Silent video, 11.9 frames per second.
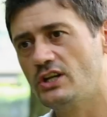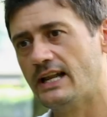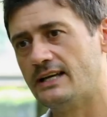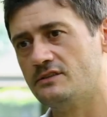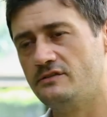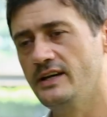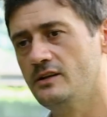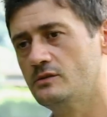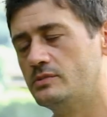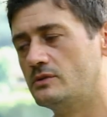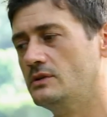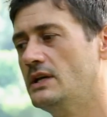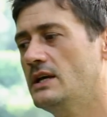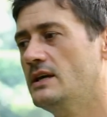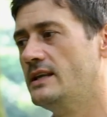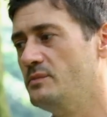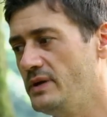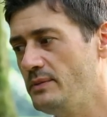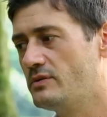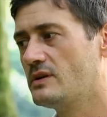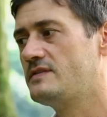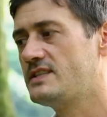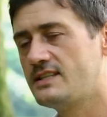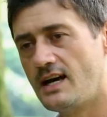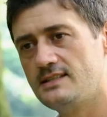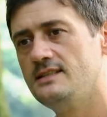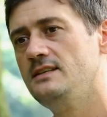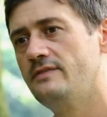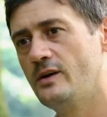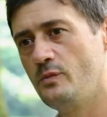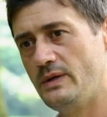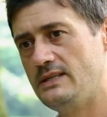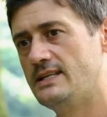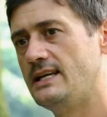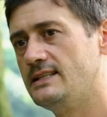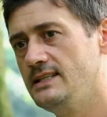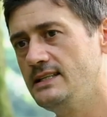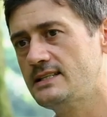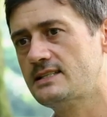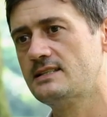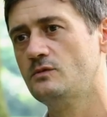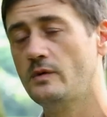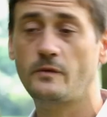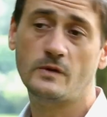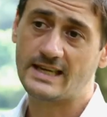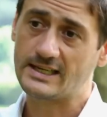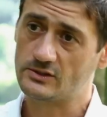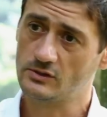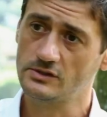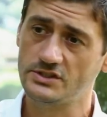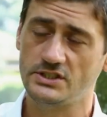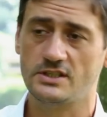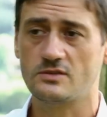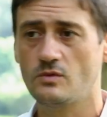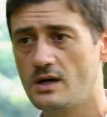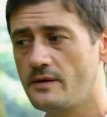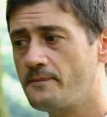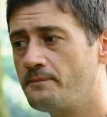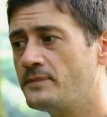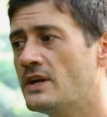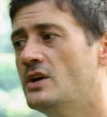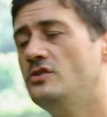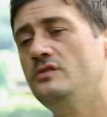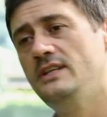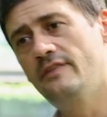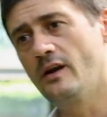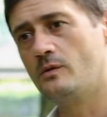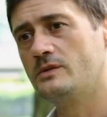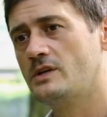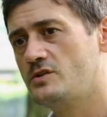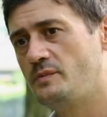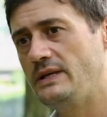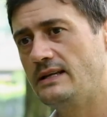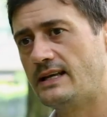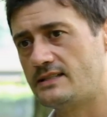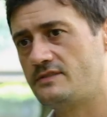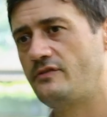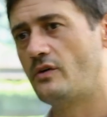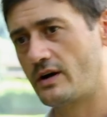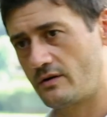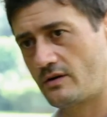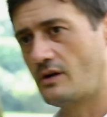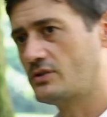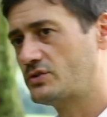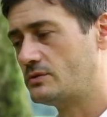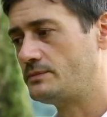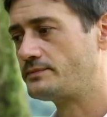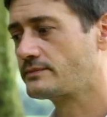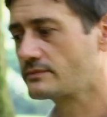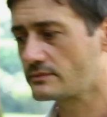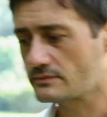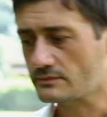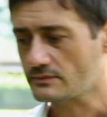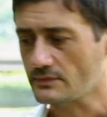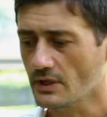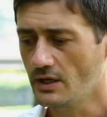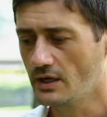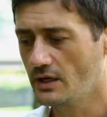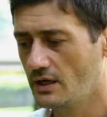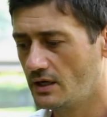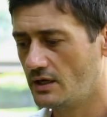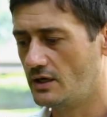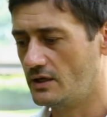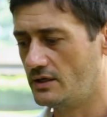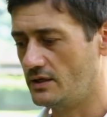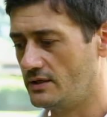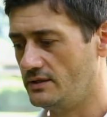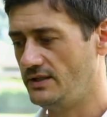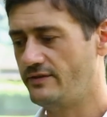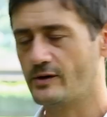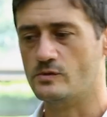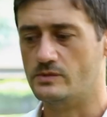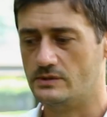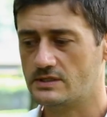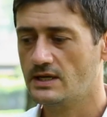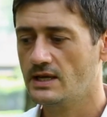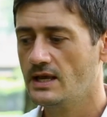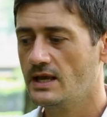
land available, then people have started developing techniques with the technology as well to develop those peatlands for agricultural uh, uh, uh development